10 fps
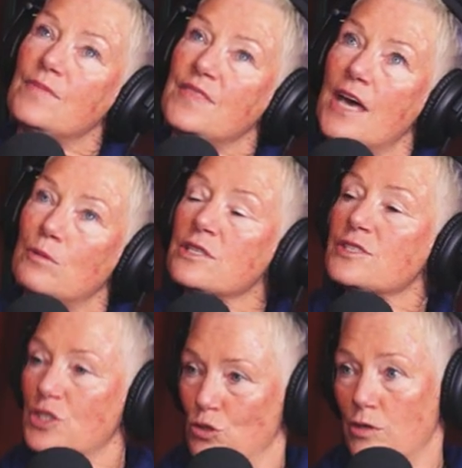They were the
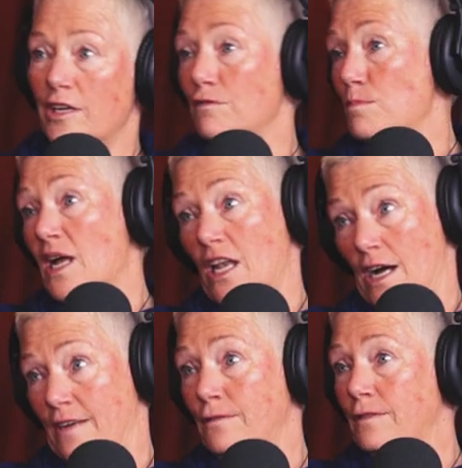story of my
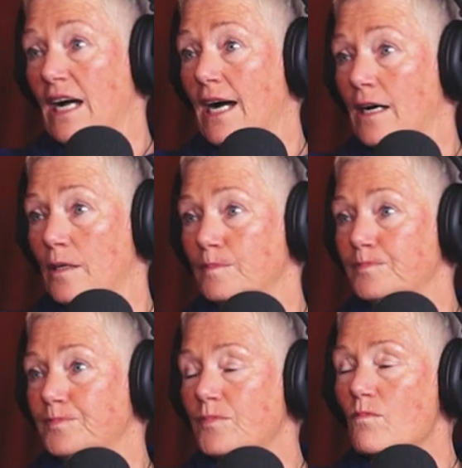life. Okay.
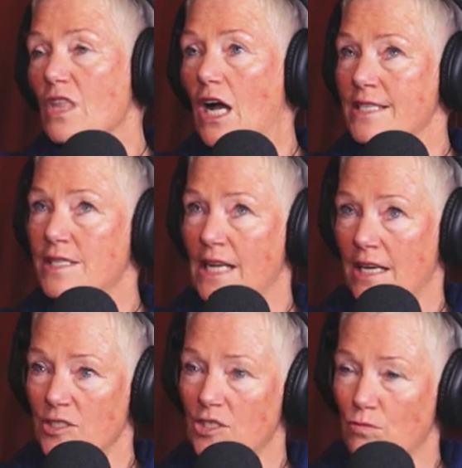Um, I
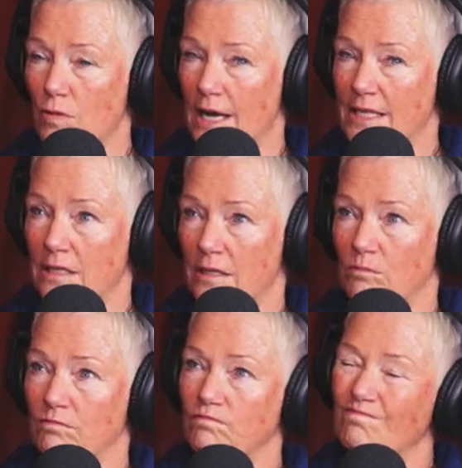started to write
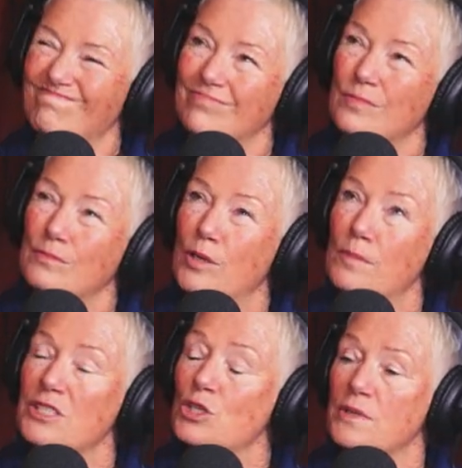them
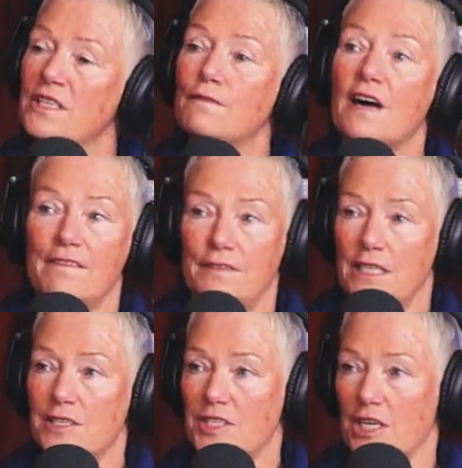probably 25
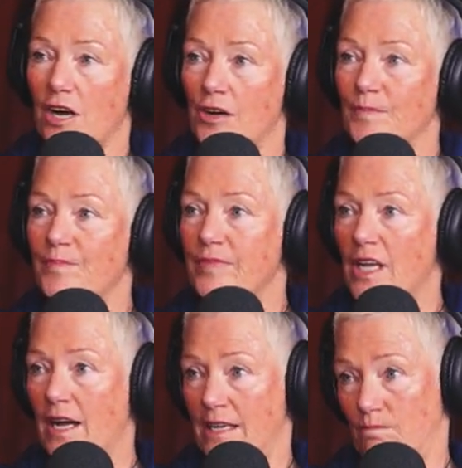years ago. Okay.
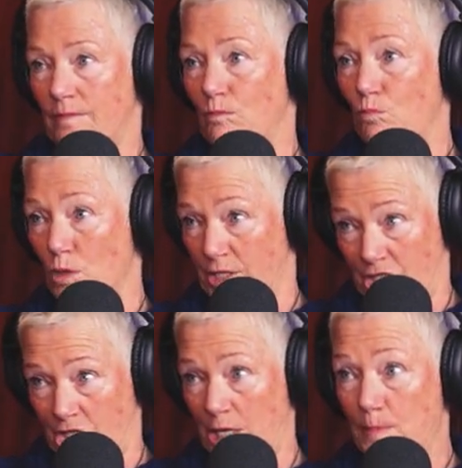I was a
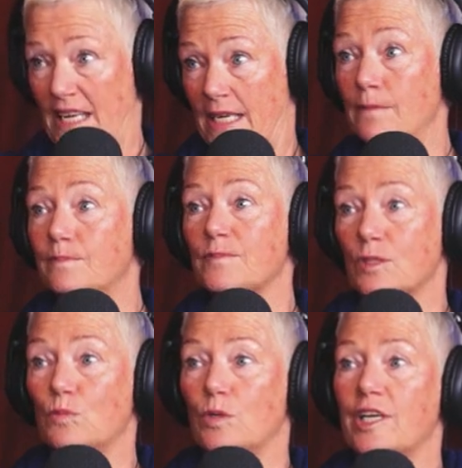GP
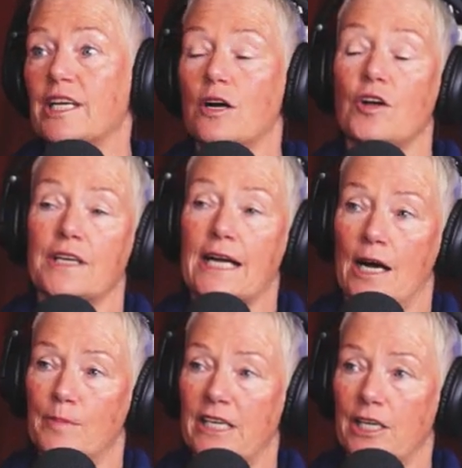working on the
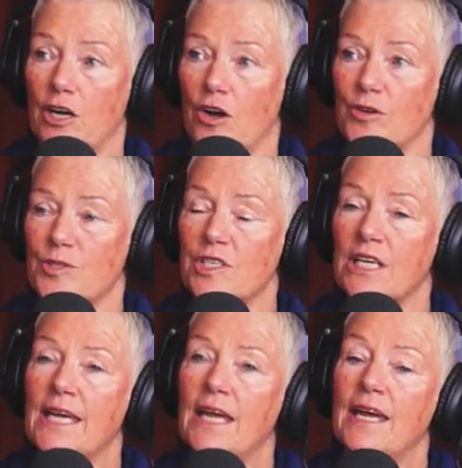Kapiti Coast,
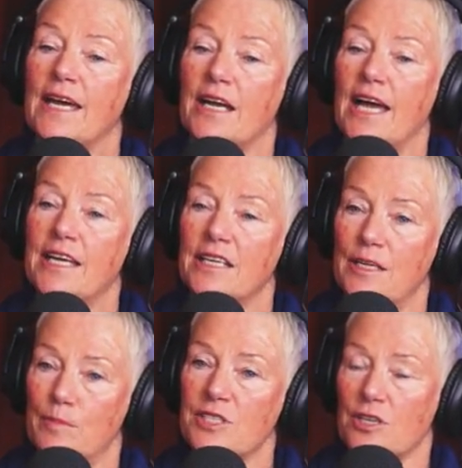and I had an
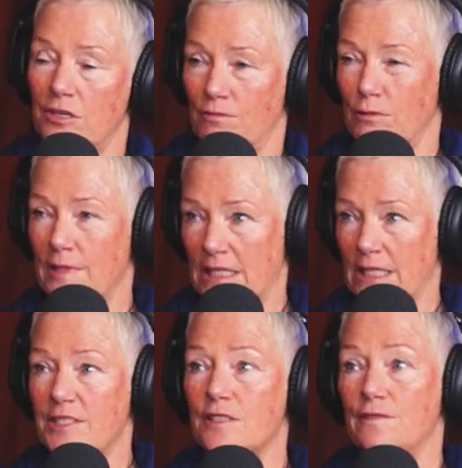episode of
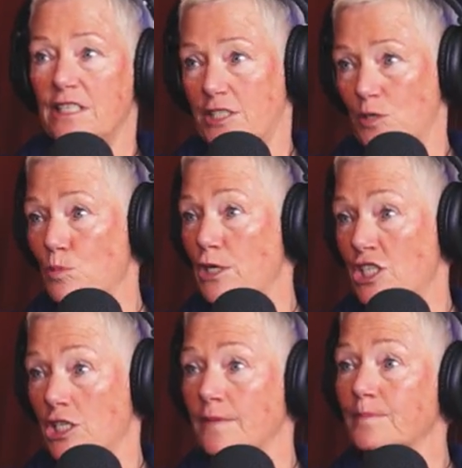really severe
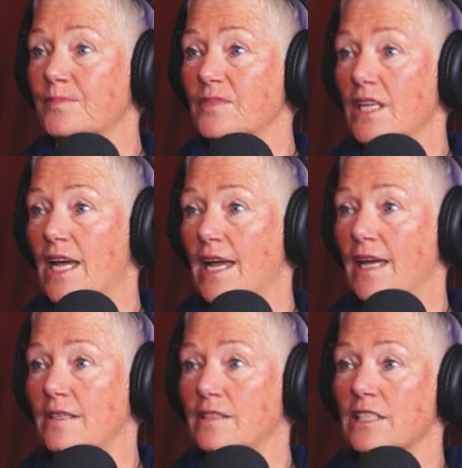depression,
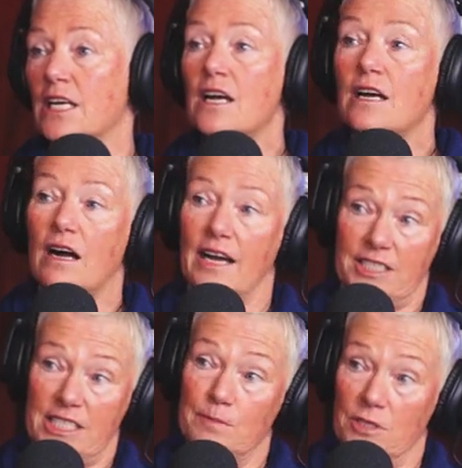and I
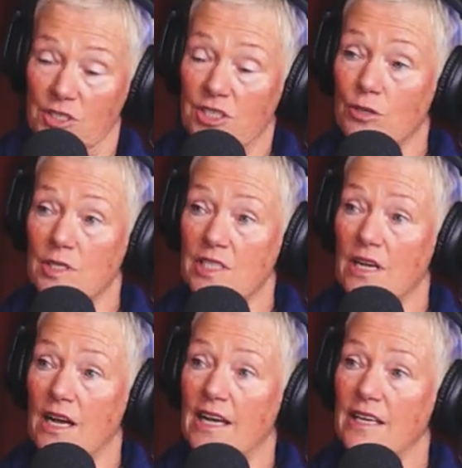attempted
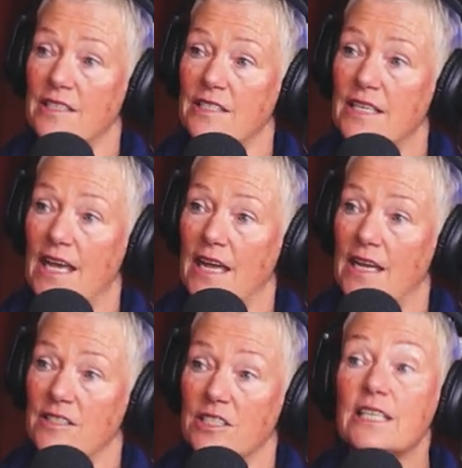suicide
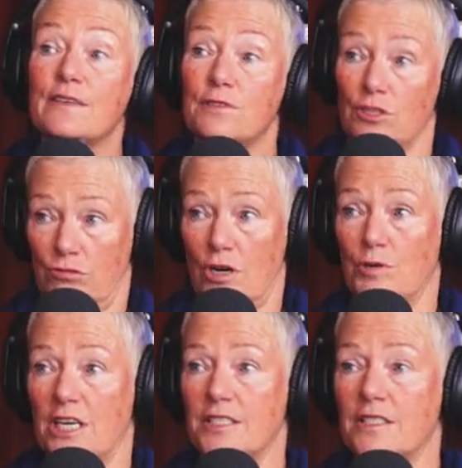and lived
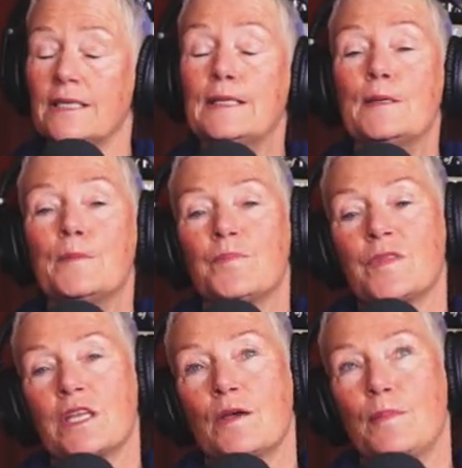through it. Okay.
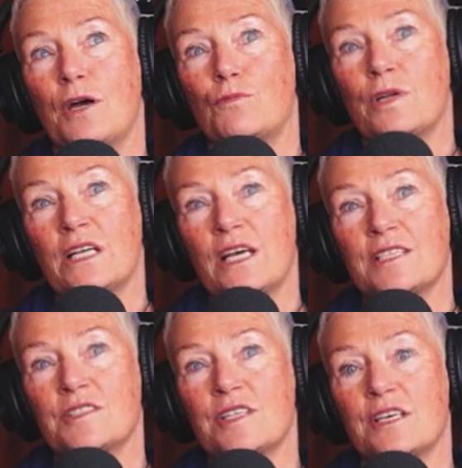But
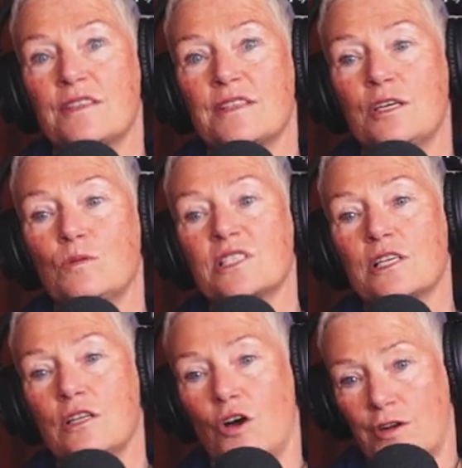realized that there was
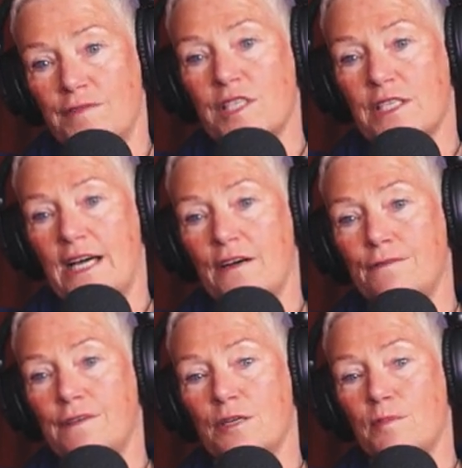a lot of stuff
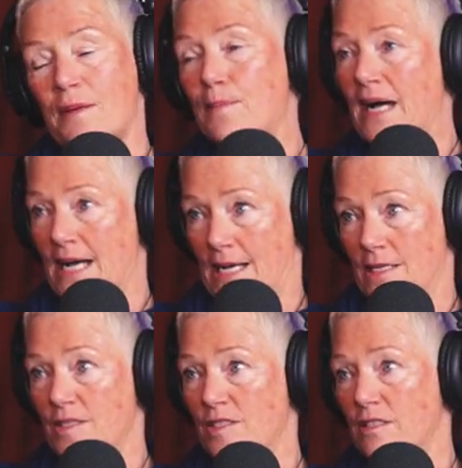in my
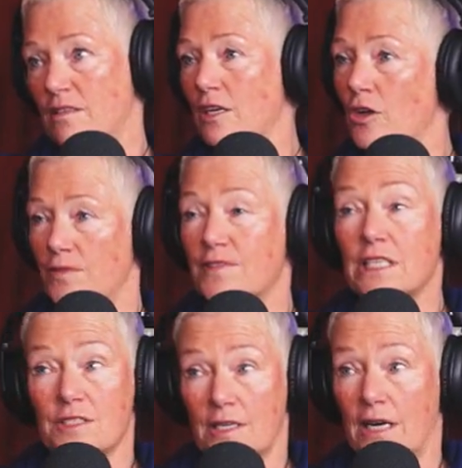past, a lot of
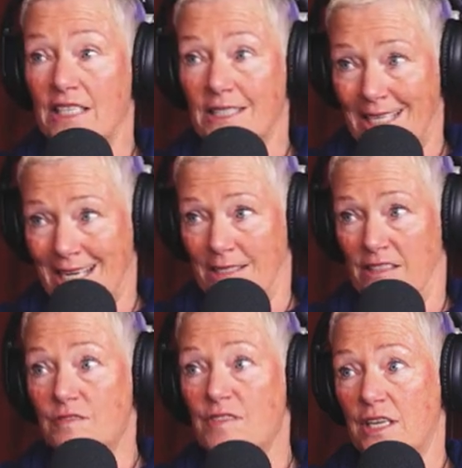things that I'd
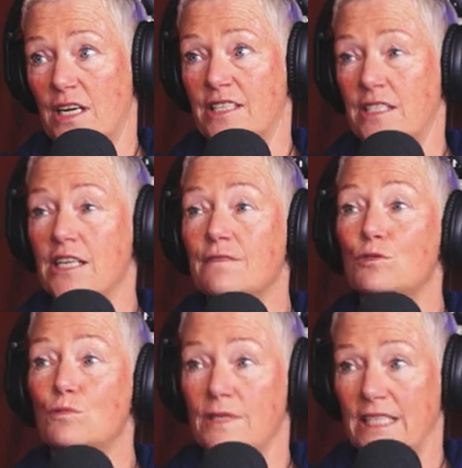done that I'd
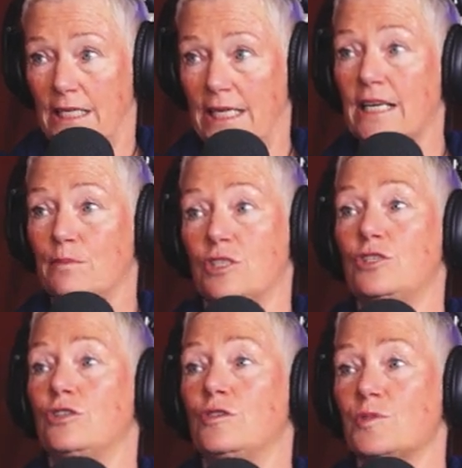never really come to
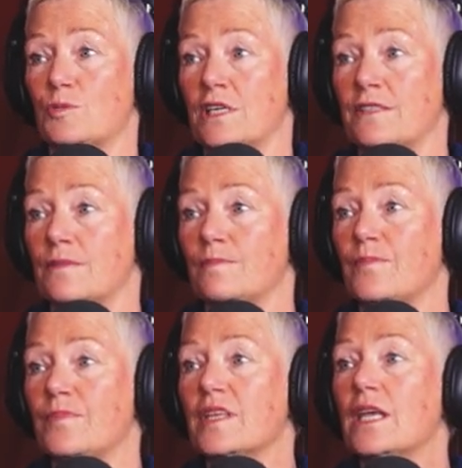terms with.
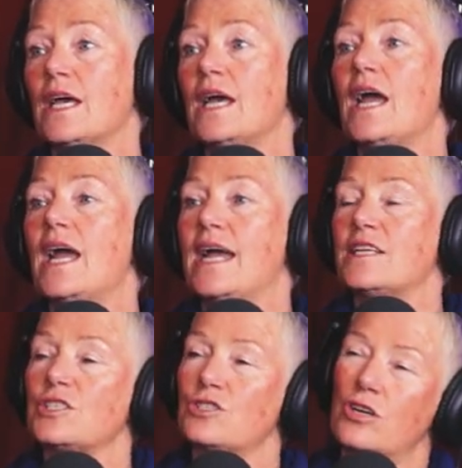Okay, sure.
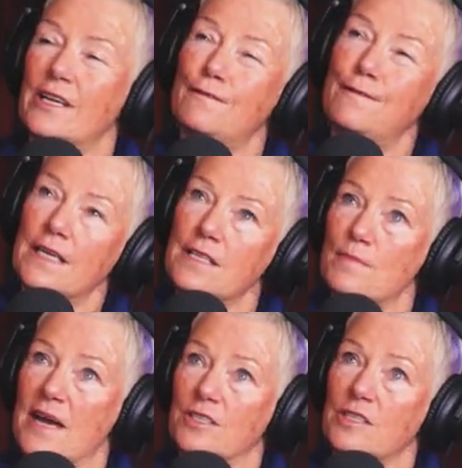And to try and figure
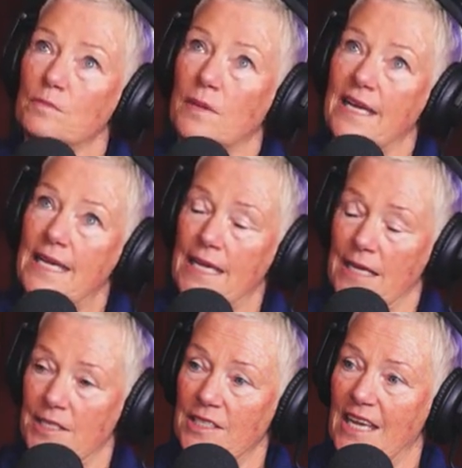them out in my
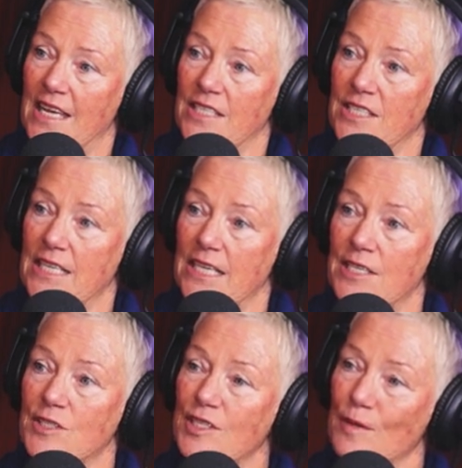head and to
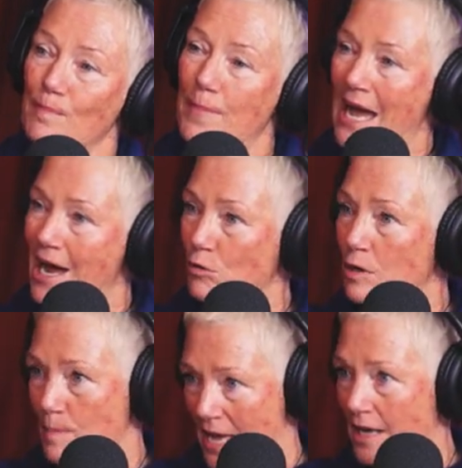get some
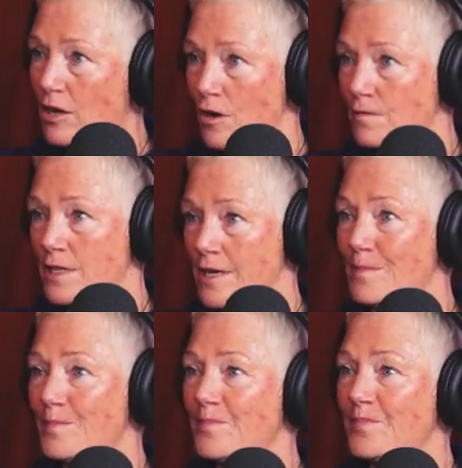power back over
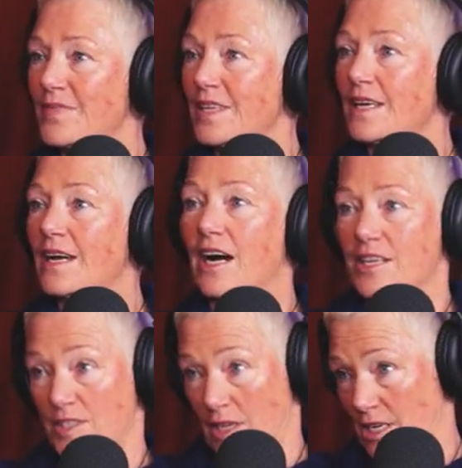them, mm-hmm. I
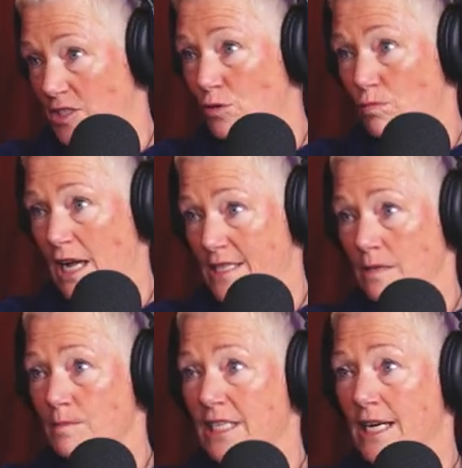decided to write
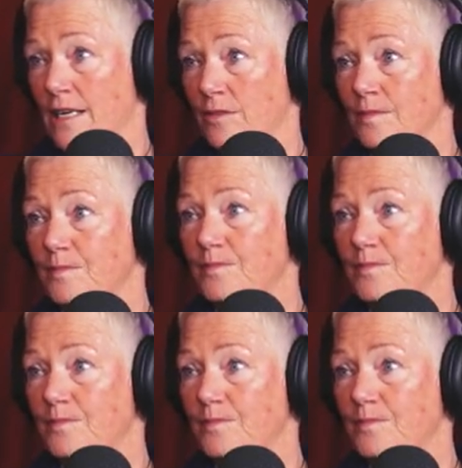them down.